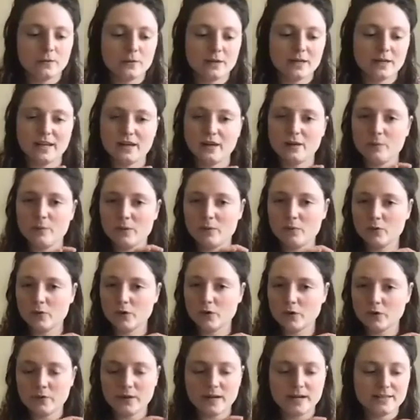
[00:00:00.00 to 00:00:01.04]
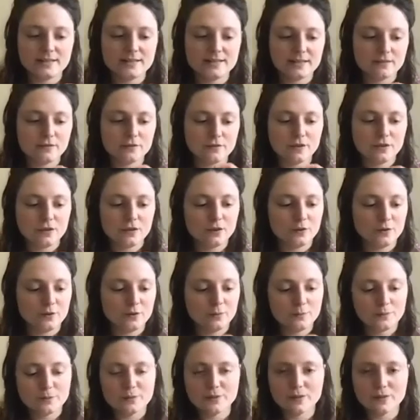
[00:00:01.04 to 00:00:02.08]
get a bit more creative and you,